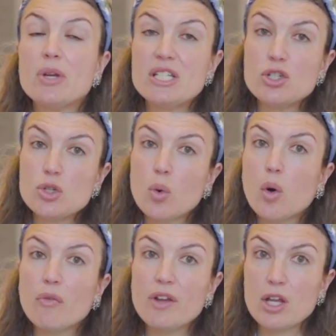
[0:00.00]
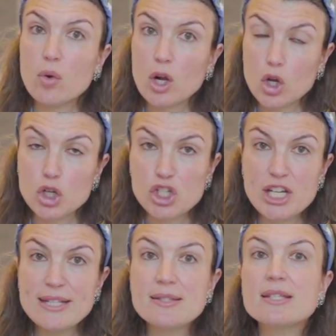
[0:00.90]
we did do a whole video on
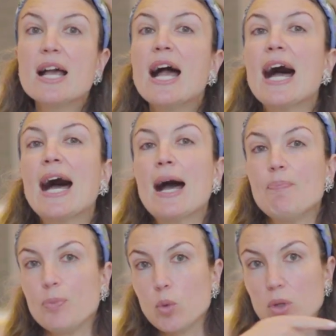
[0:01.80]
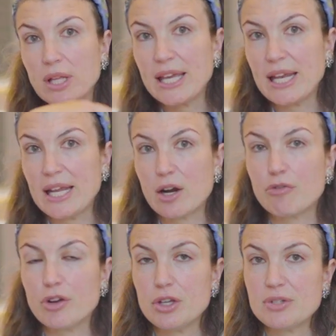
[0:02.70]
cushions. We'll link it here
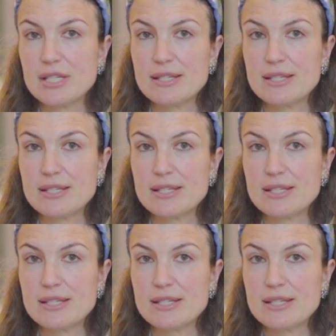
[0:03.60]
for you to